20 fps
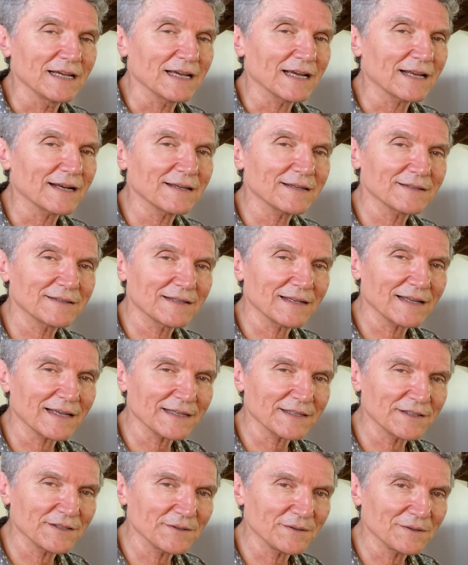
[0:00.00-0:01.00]
And I'd
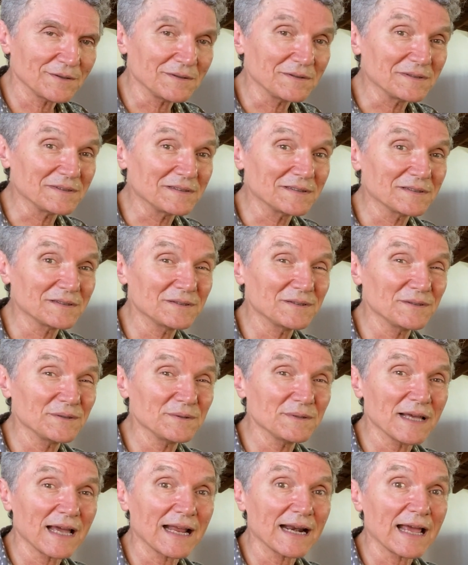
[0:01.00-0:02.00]
like you to do
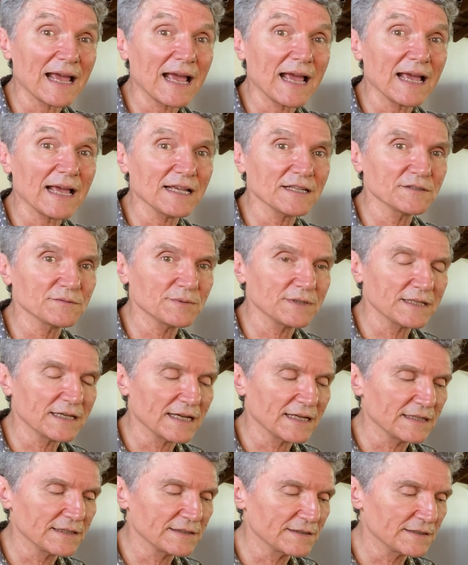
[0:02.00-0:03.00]
that as we
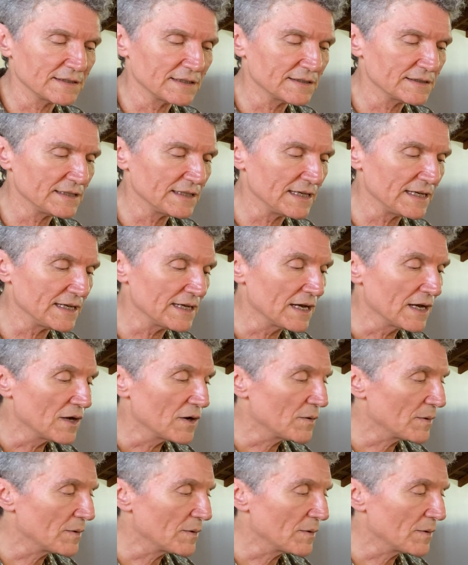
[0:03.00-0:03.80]
get into the tea,